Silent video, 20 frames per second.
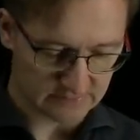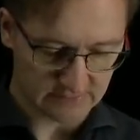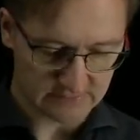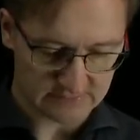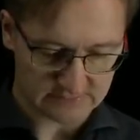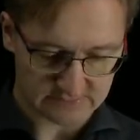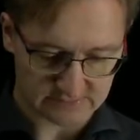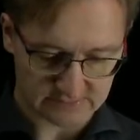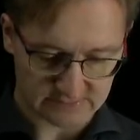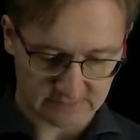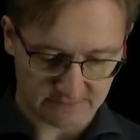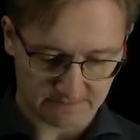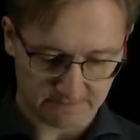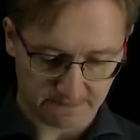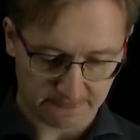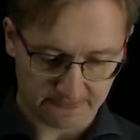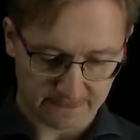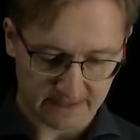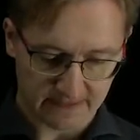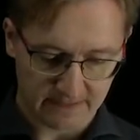lists.
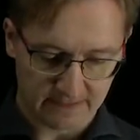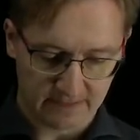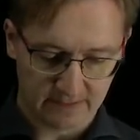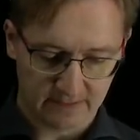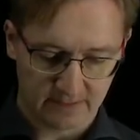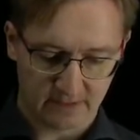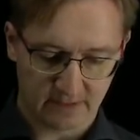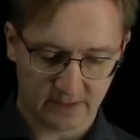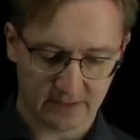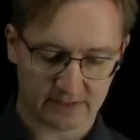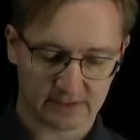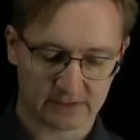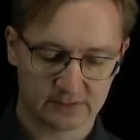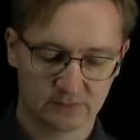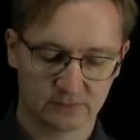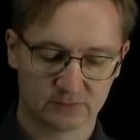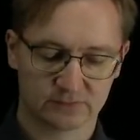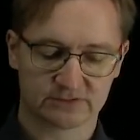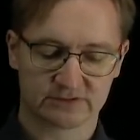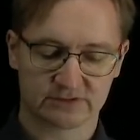I can
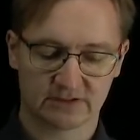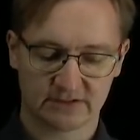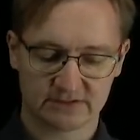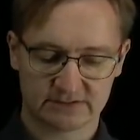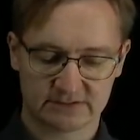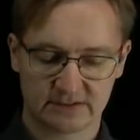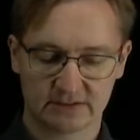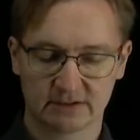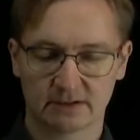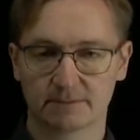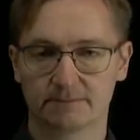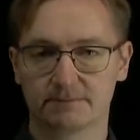use slicing.